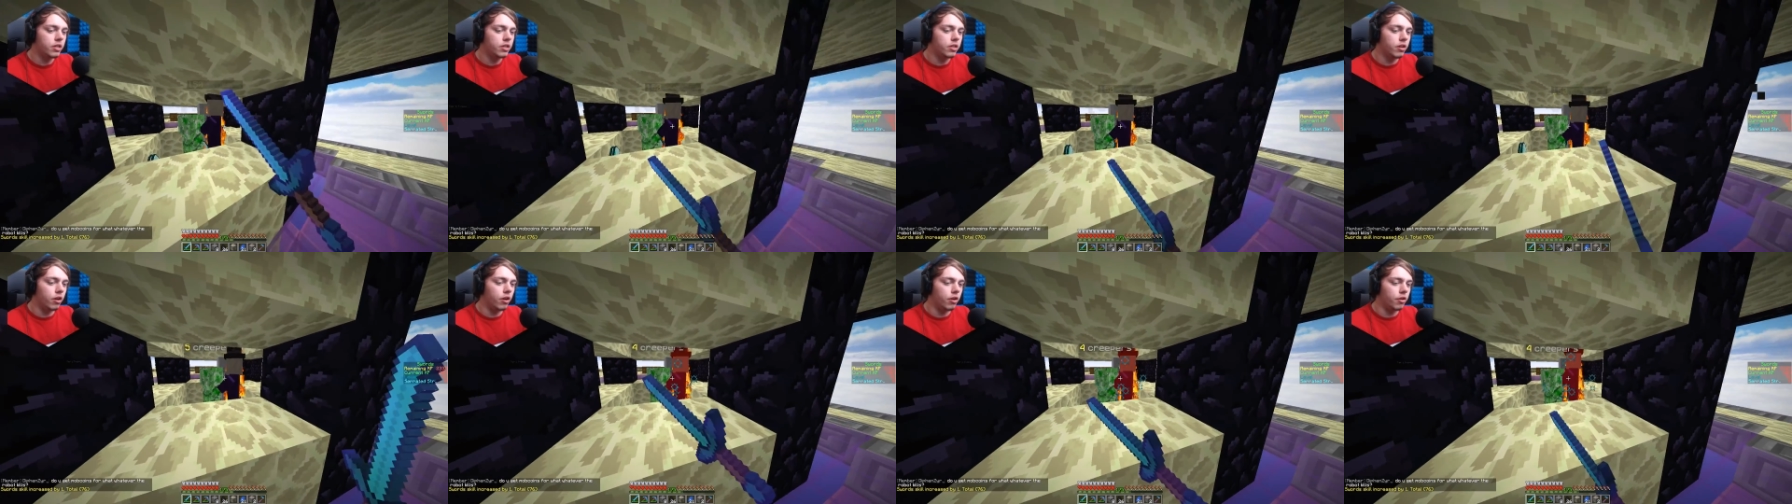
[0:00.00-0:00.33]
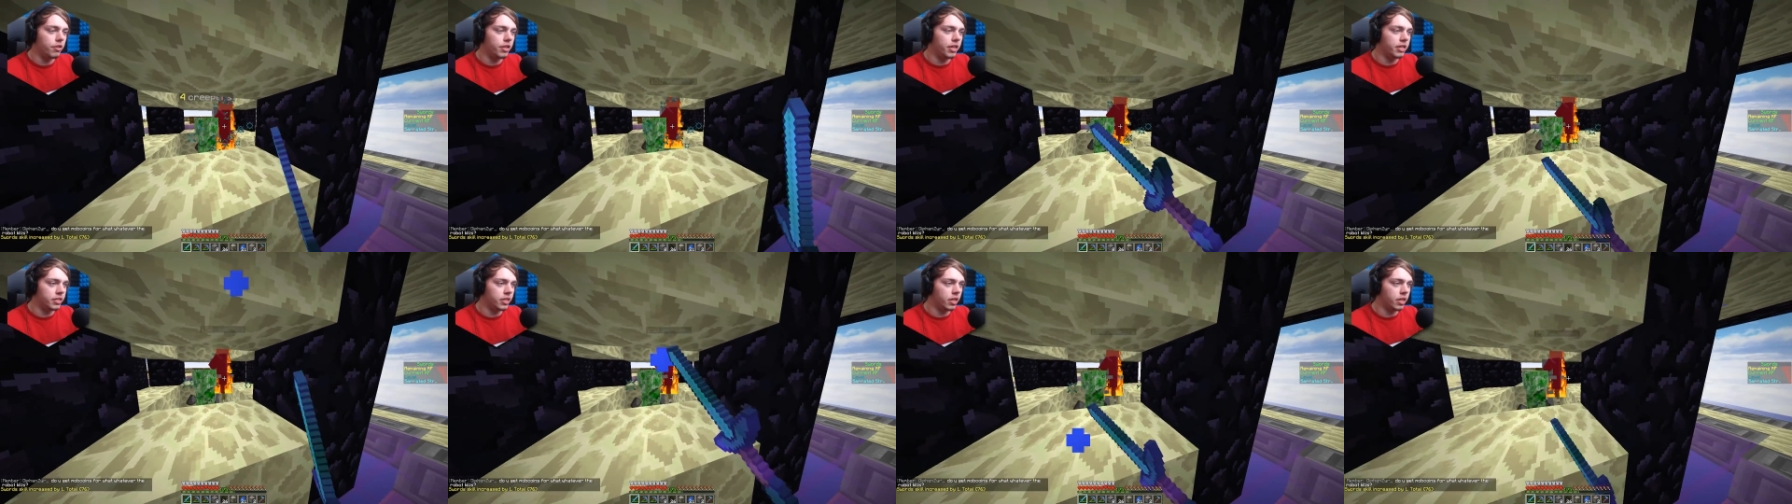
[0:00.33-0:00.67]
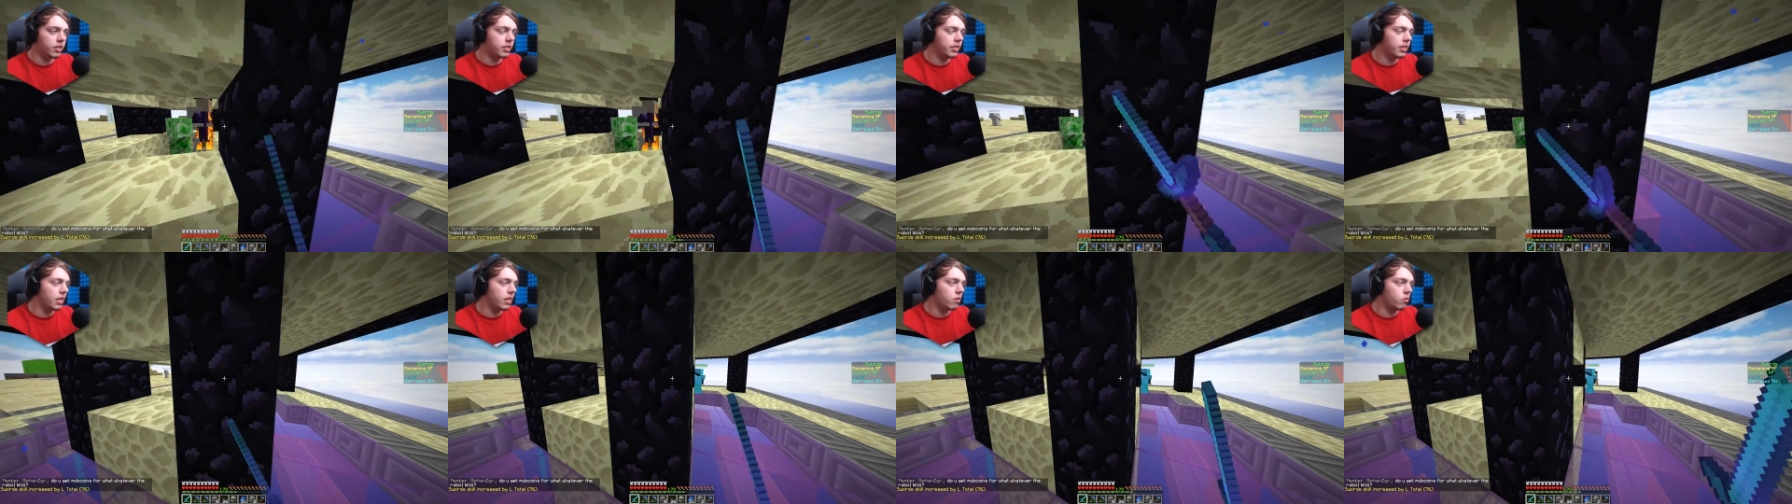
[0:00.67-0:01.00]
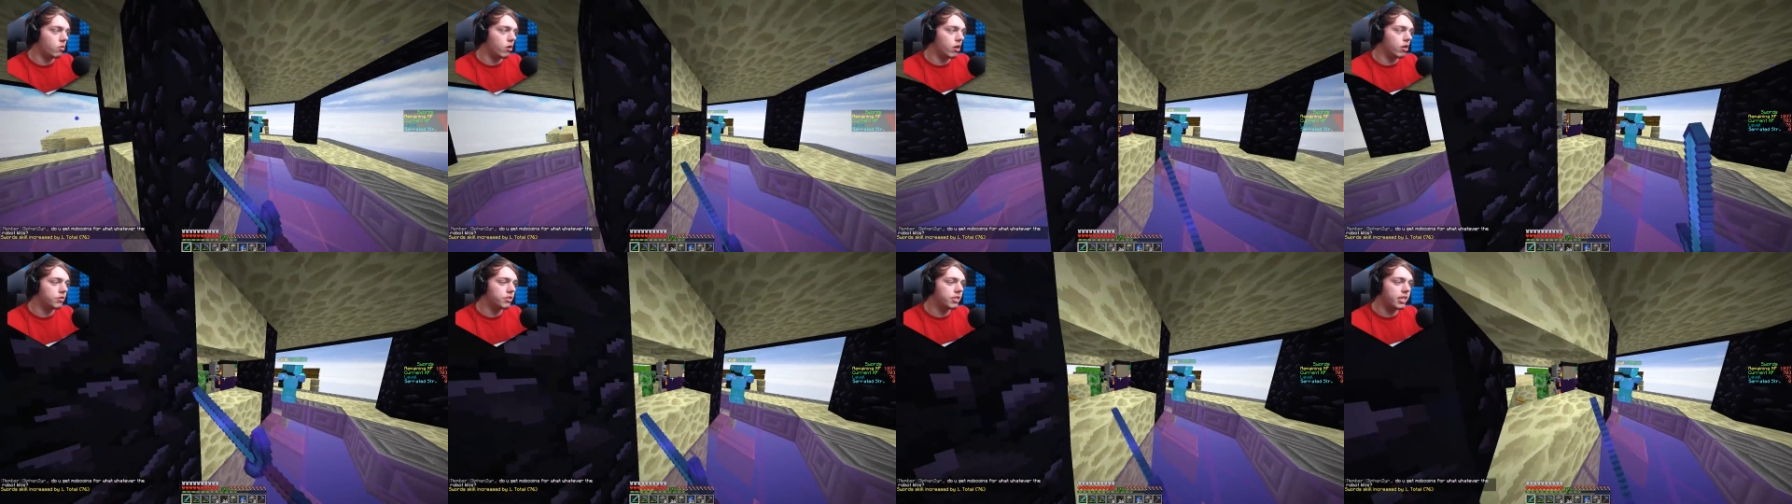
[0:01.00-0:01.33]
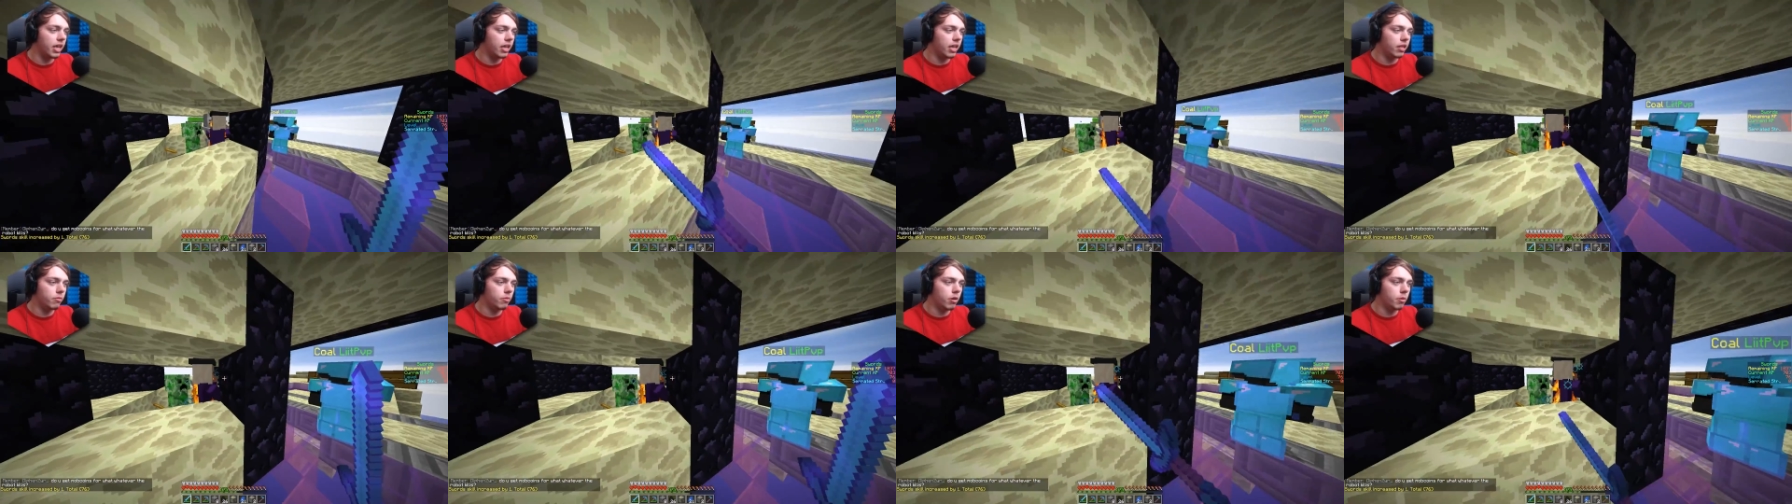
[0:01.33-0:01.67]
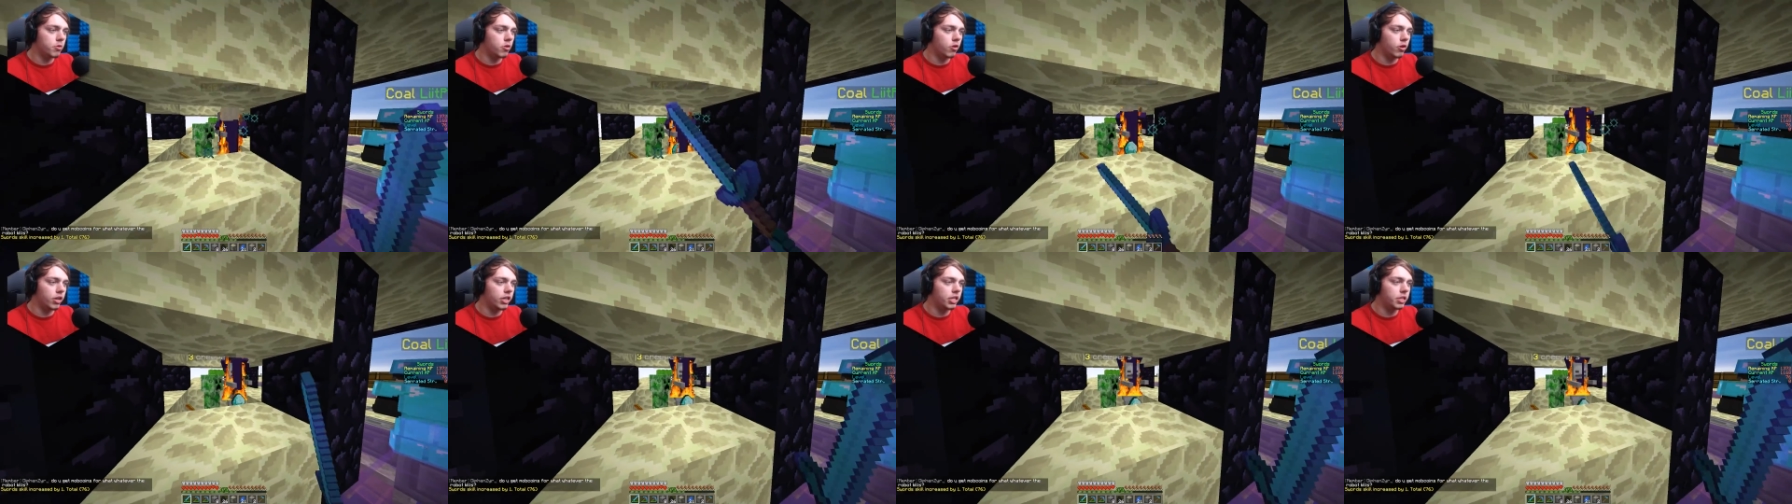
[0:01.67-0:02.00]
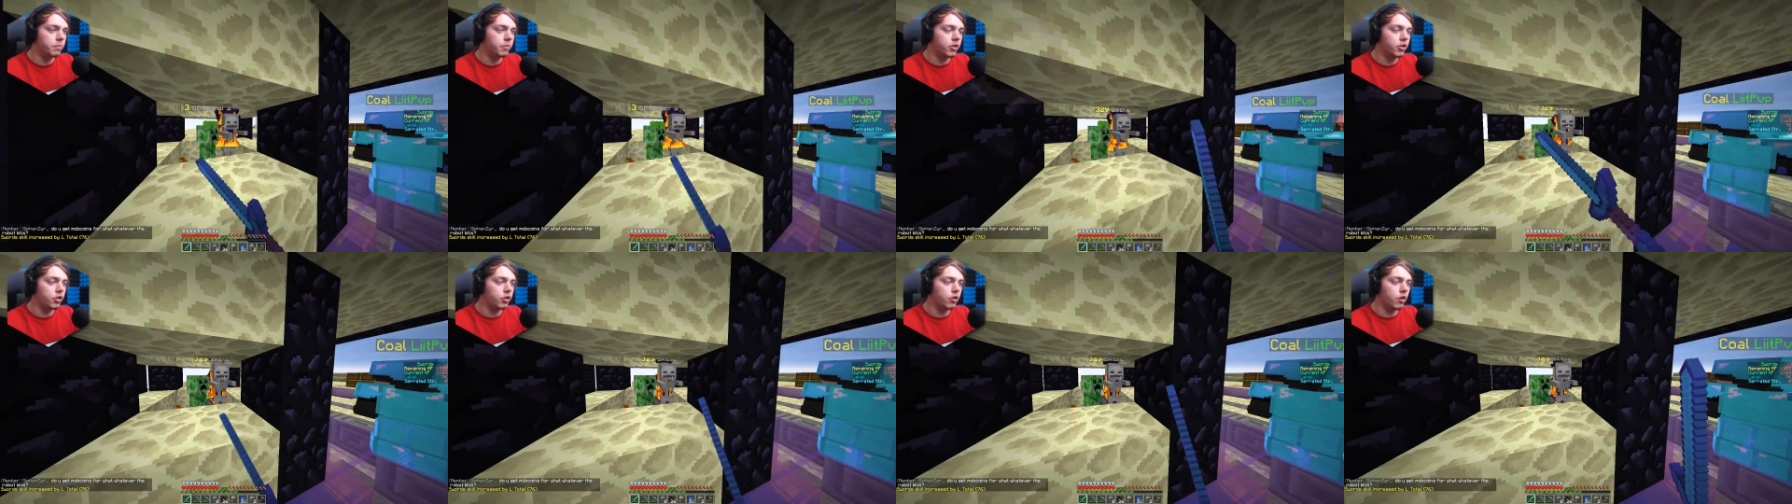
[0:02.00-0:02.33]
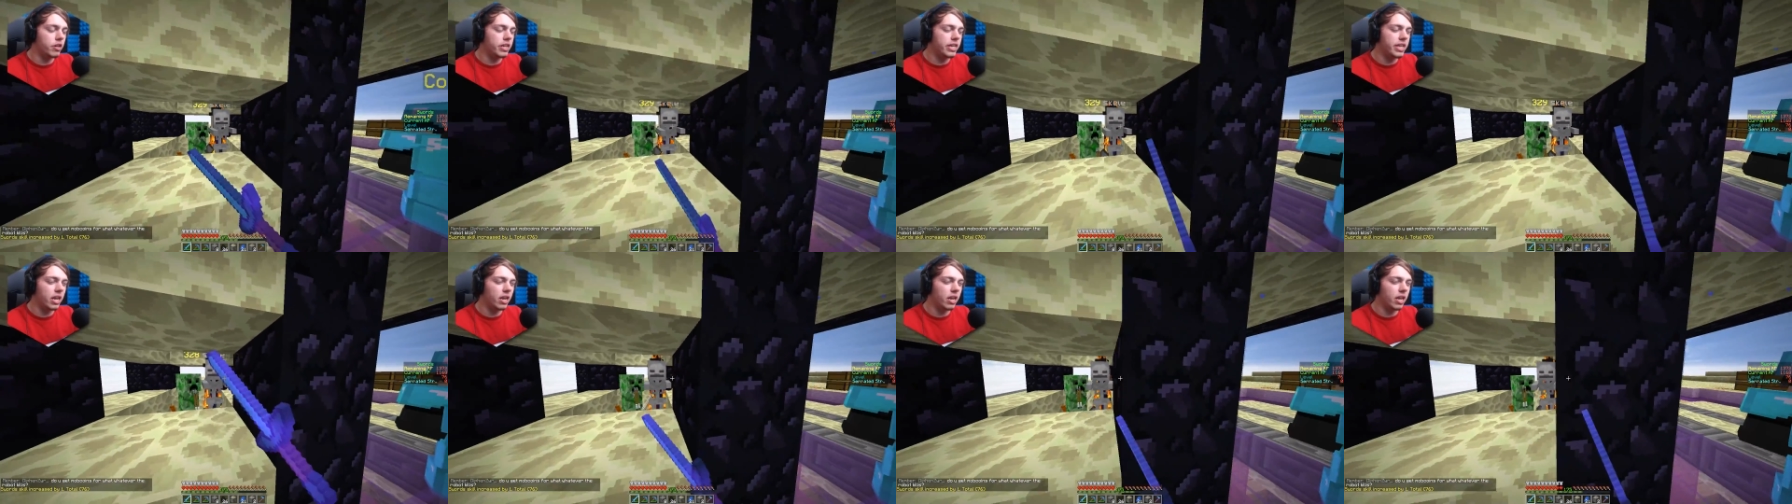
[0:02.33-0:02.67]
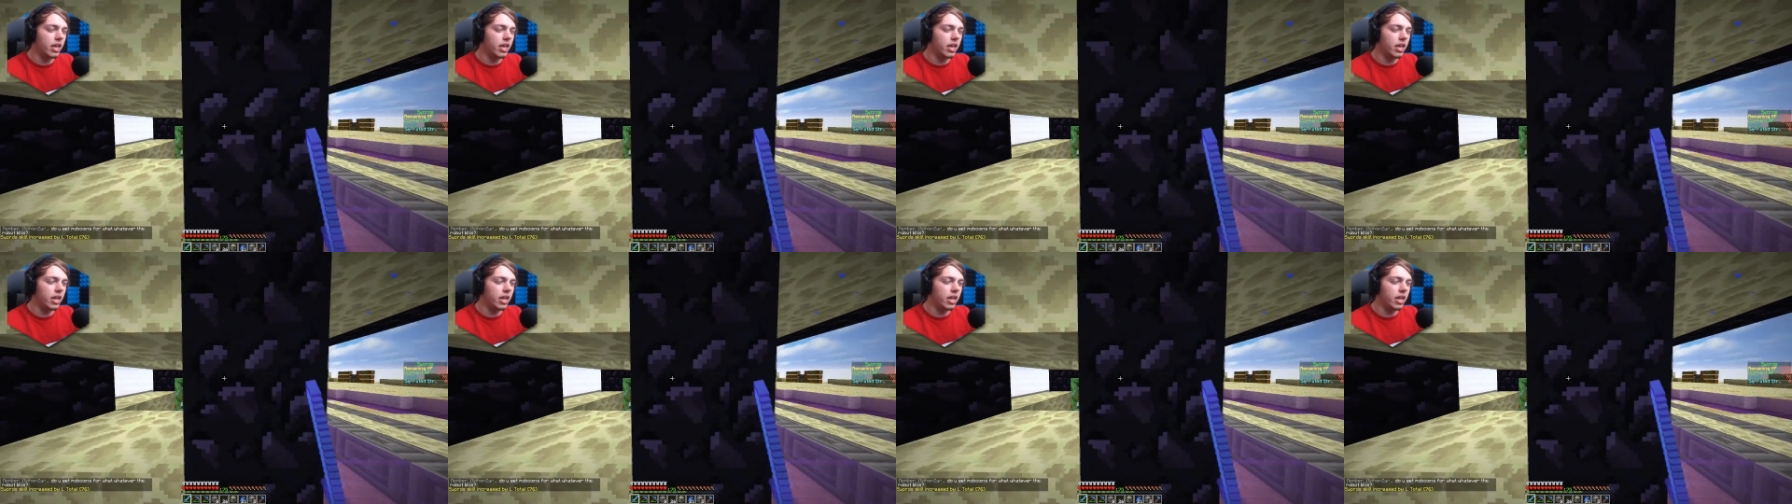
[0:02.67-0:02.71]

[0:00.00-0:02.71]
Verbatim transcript: you know, it does take a while to get the mob coins, because you only get